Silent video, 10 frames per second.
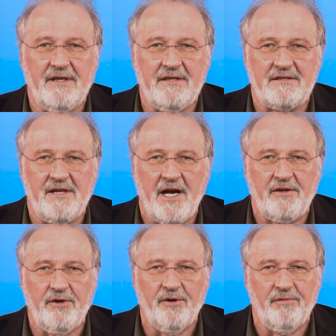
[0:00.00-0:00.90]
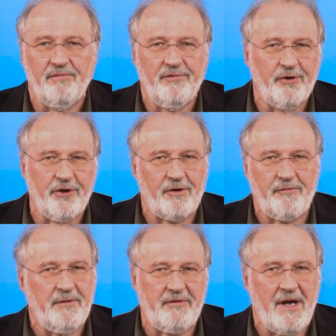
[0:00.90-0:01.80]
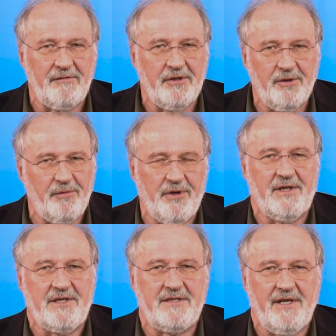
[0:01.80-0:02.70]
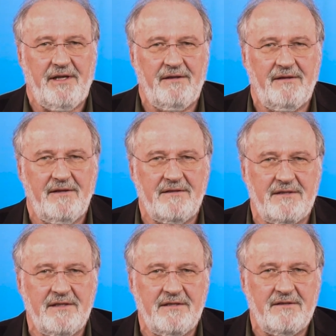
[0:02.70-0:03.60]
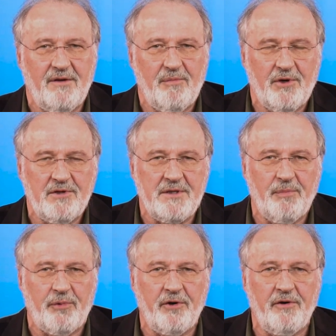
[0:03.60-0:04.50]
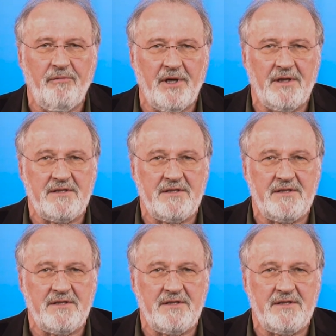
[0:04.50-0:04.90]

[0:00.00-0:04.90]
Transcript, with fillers: it's like your New York Fifth Avenue real estate. This is the most important real